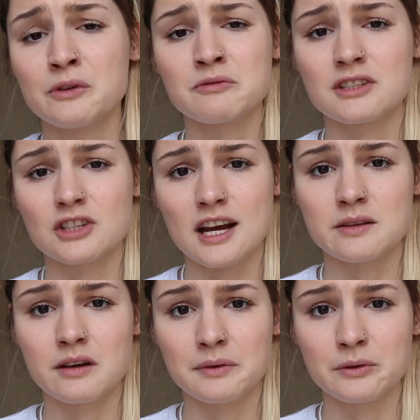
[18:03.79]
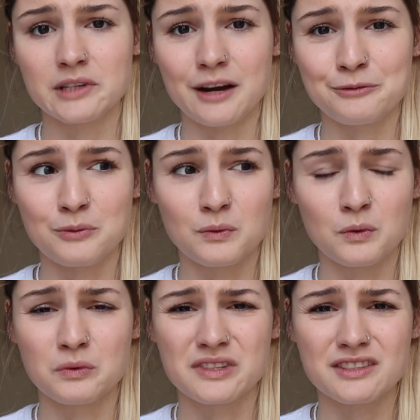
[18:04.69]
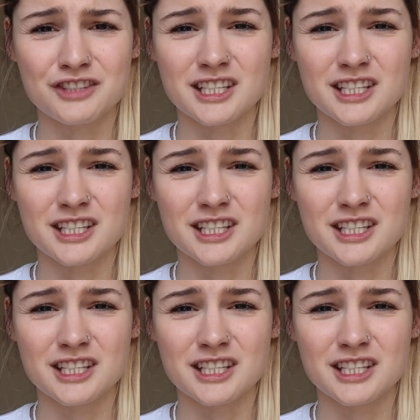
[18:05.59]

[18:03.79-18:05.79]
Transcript: wouldn't suggest a blue tack for walls.